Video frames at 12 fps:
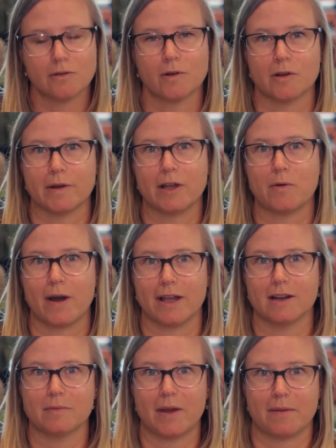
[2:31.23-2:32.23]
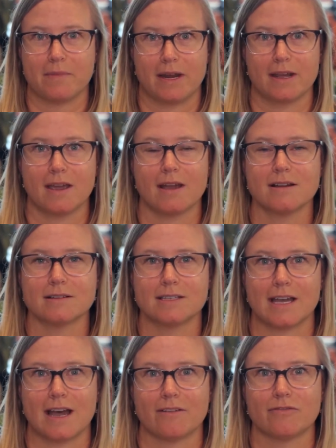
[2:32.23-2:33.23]
We're required by Medicare
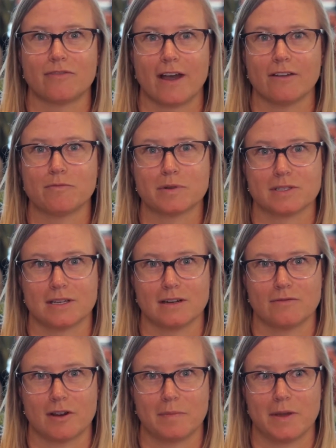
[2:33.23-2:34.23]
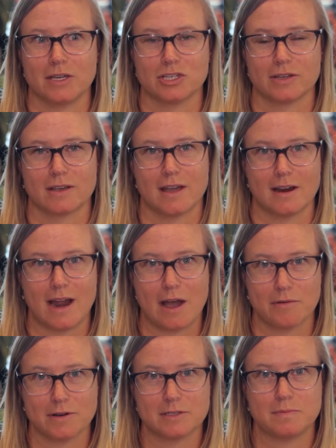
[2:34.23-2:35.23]
to have 5% of our patient care
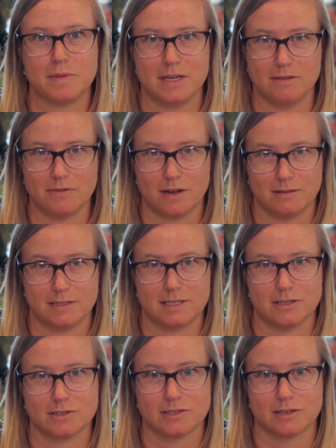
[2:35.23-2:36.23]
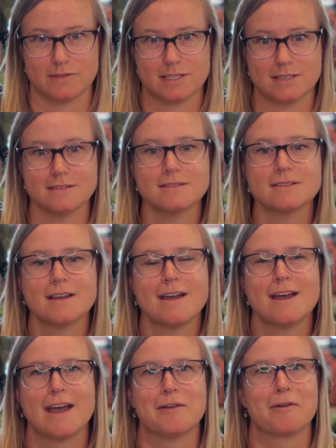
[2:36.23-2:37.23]
hours be volunteer services,
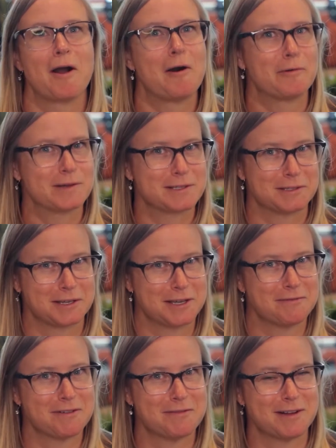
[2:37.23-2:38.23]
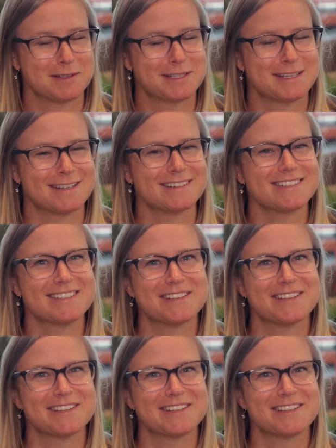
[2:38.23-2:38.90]
and we're always looking for volunteers.